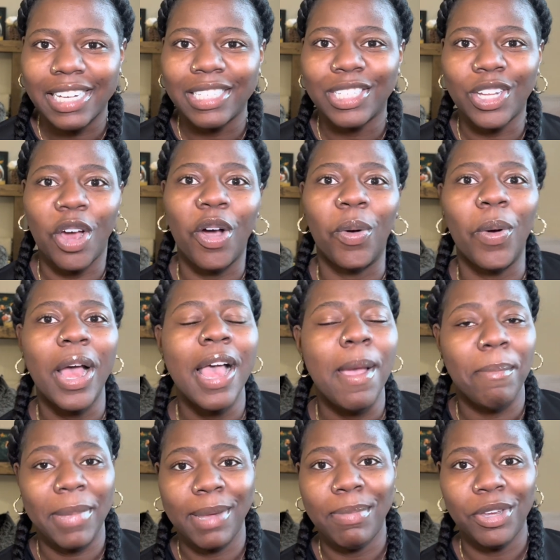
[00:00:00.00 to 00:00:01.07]
So
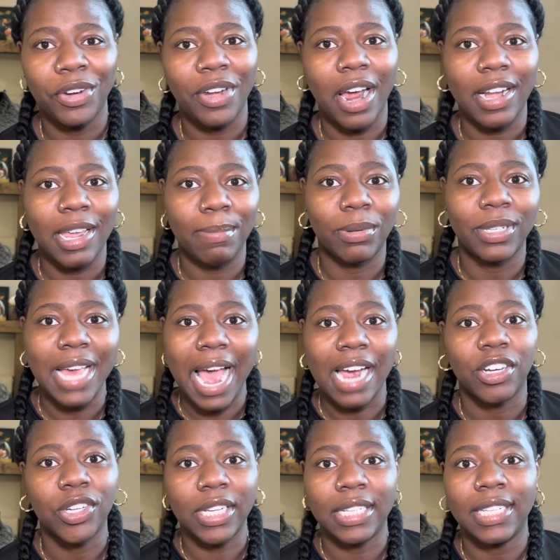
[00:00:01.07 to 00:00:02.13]
maybe you're not able to
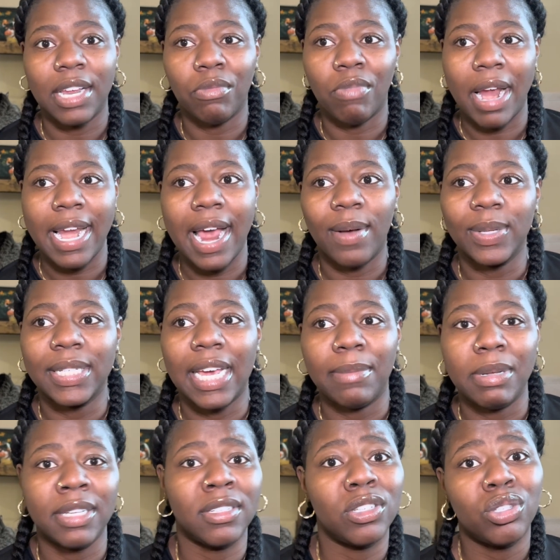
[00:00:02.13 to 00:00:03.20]
actually sit right outside
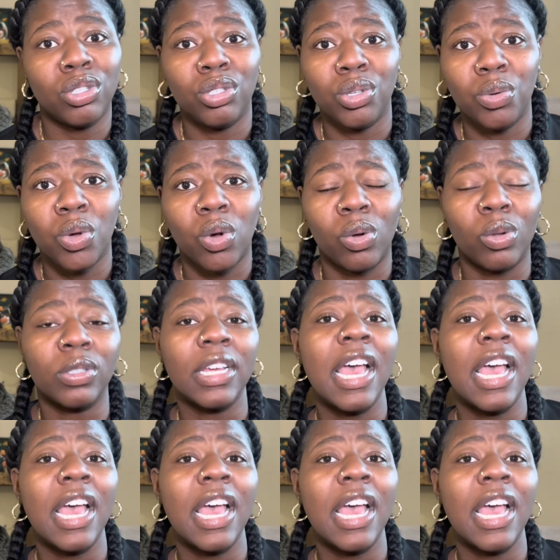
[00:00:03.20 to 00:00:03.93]
because it's too cold.